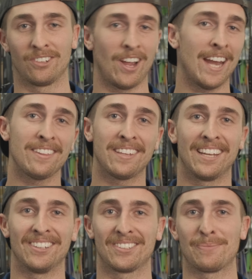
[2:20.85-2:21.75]
or anything
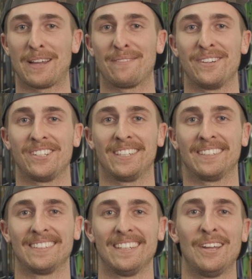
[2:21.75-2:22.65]
else about fishing,
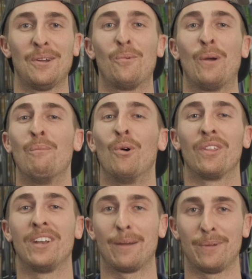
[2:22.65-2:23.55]
we're more
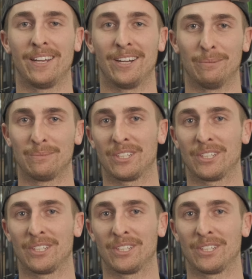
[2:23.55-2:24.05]
than happy to help.